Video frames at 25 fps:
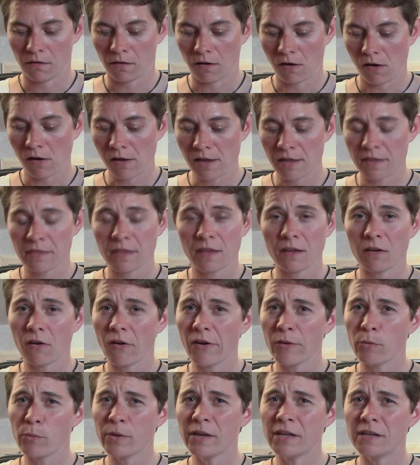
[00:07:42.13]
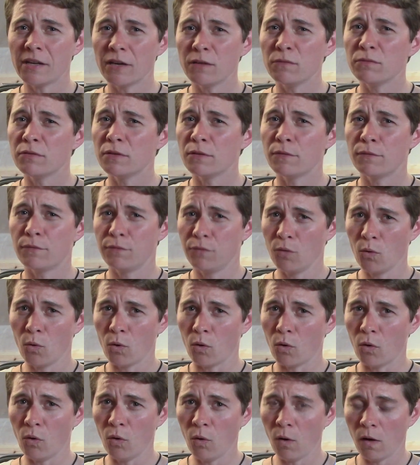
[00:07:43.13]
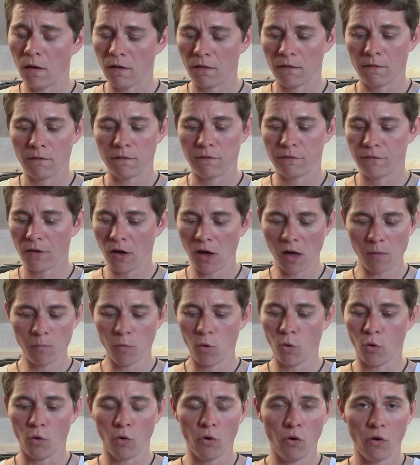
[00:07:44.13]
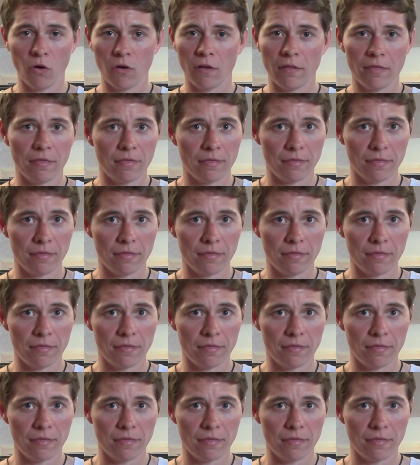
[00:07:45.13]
I think I weed over the floor far more